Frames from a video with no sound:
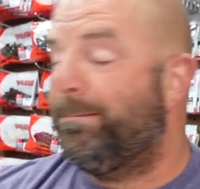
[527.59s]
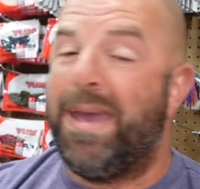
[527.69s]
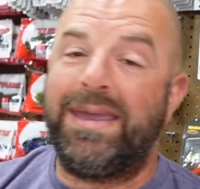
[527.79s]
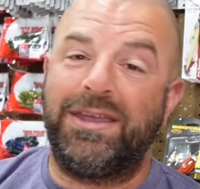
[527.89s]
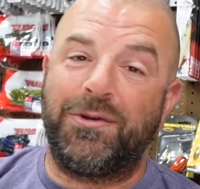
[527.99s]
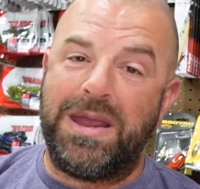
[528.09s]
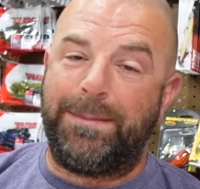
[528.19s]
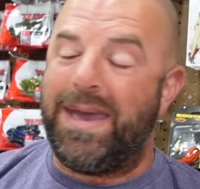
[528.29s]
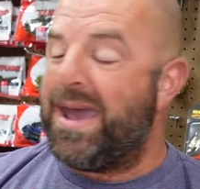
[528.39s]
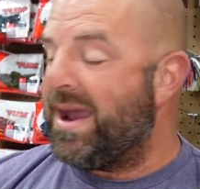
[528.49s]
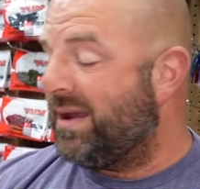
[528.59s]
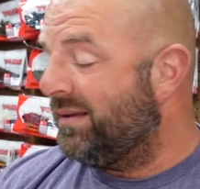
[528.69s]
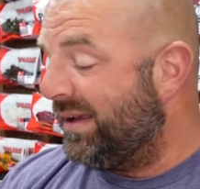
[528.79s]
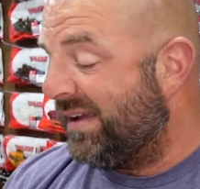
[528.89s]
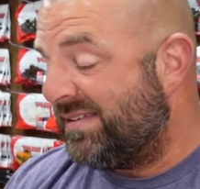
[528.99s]
Bacon Creek bag.
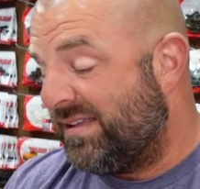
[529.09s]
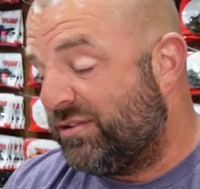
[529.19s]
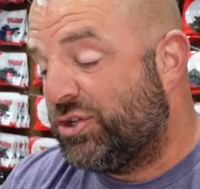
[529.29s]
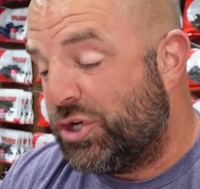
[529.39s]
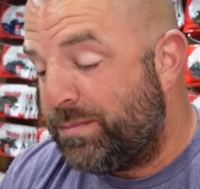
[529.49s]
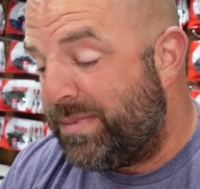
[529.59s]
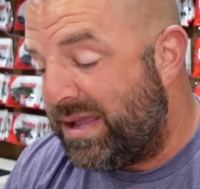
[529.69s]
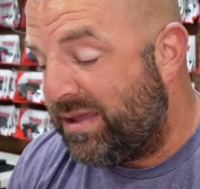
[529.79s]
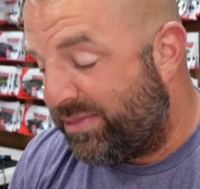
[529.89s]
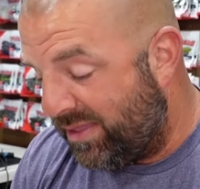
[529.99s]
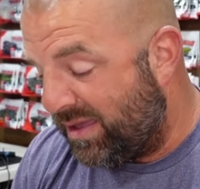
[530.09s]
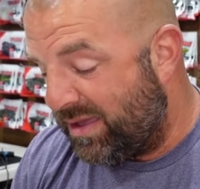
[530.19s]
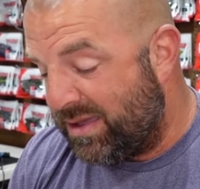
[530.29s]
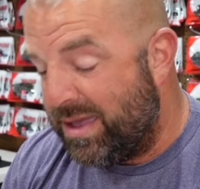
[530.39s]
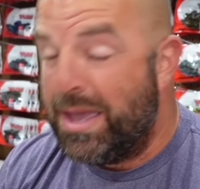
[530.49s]
Like I said, this could be
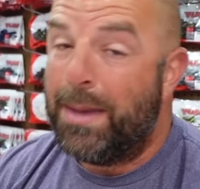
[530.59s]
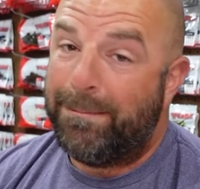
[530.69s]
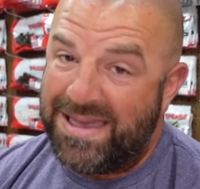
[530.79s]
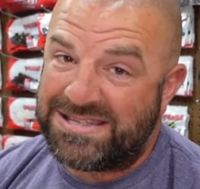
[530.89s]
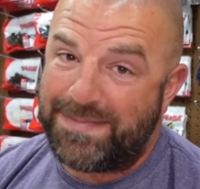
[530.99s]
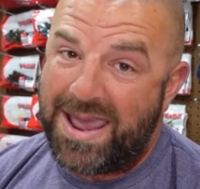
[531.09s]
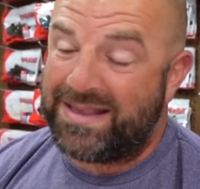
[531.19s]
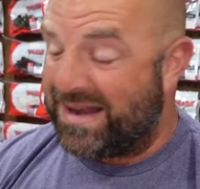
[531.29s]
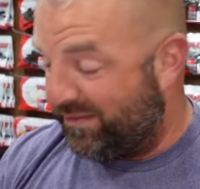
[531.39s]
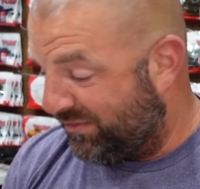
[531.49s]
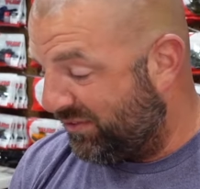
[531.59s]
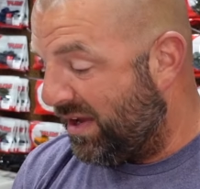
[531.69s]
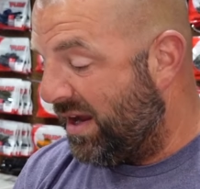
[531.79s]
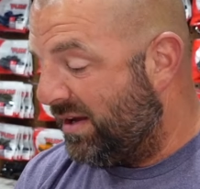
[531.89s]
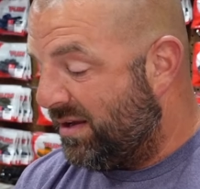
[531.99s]
the best bag that I've
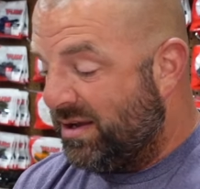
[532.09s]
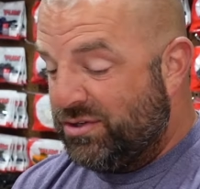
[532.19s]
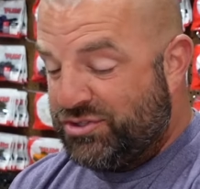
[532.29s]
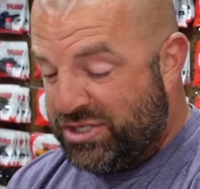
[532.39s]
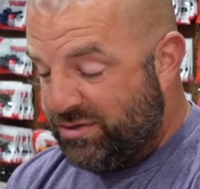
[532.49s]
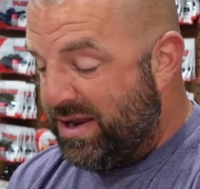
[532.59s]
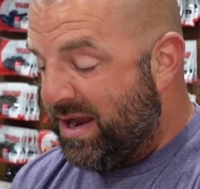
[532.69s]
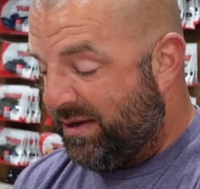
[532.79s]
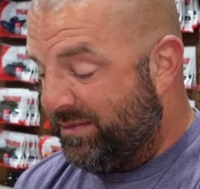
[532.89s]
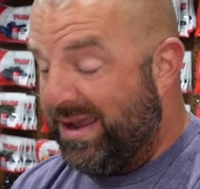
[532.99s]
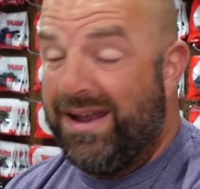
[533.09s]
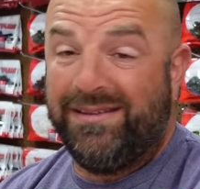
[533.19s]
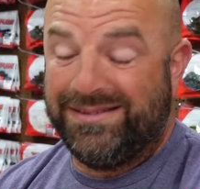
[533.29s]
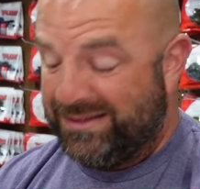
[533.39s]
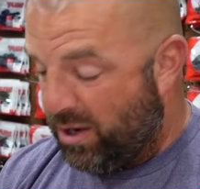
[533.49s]
seen to date. It
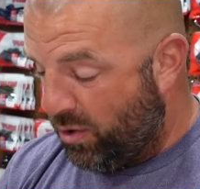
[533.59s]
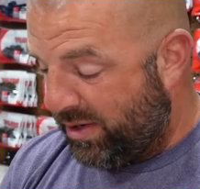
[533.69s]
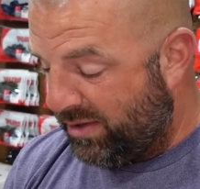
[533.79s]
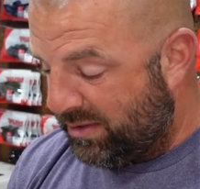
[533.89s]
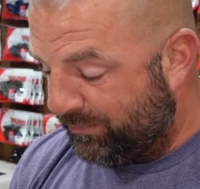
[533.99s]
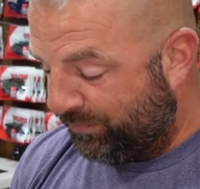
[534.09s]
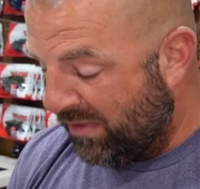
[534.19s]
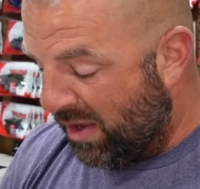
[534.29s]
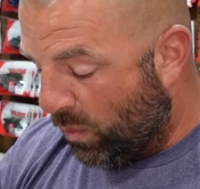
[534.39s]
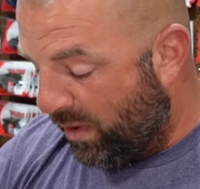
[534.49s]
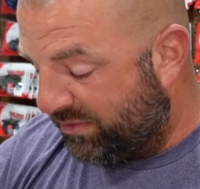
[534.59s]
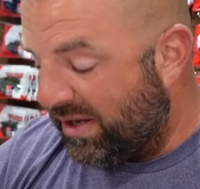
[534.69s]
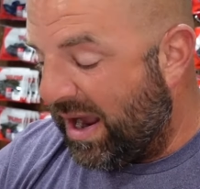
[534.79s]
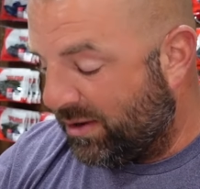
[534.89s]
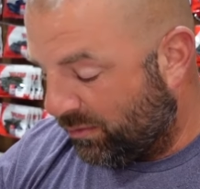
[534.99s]
is loaded with
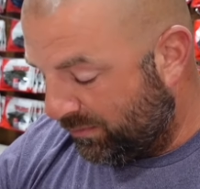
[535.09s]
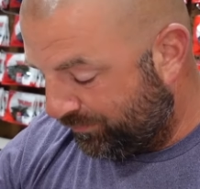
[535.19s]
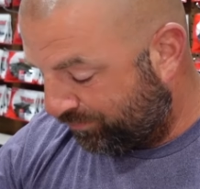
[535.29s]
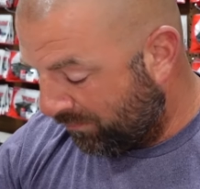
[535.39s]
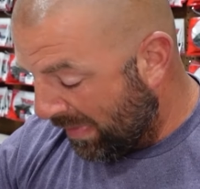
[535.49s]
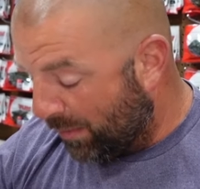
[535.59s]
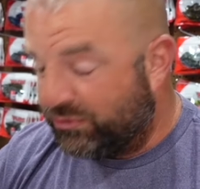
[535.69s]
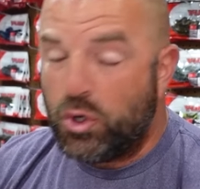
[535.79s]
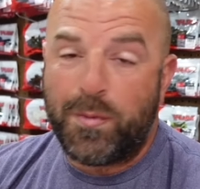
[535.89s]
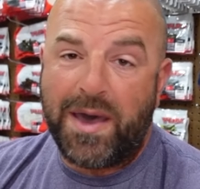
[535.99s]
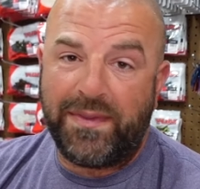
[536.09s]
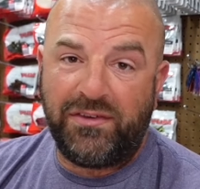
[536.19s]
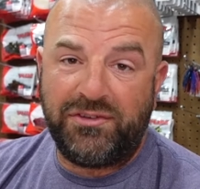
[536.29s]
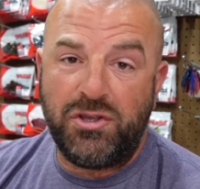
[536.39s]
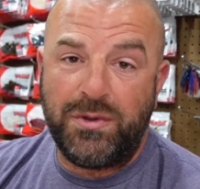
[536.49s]
tackle. What's cool about
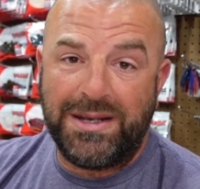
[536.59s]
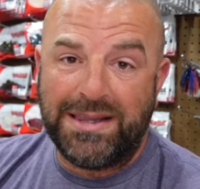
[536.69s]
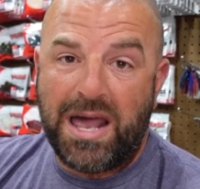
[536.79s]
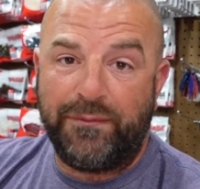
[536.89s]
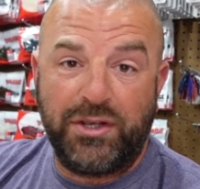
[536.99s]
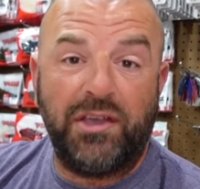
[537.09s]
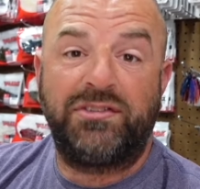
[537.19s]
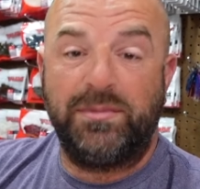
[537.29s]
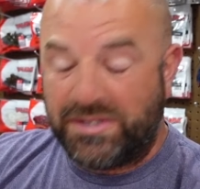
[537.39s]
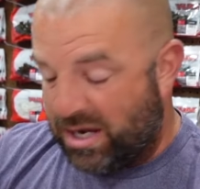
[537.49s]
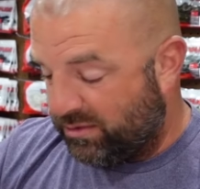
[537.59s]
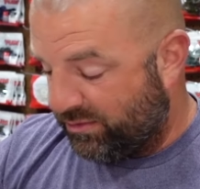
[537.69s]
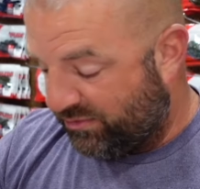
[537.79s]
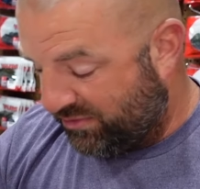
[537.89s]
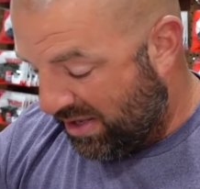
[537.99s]
these, too, you get a lot of custom
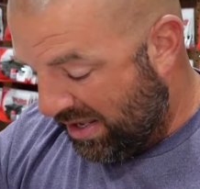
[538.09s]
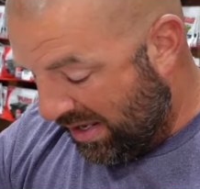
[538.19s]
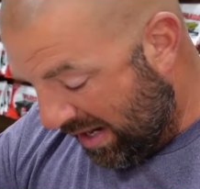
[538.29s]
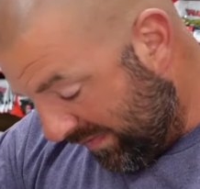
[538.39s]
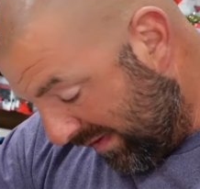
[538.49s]
colors in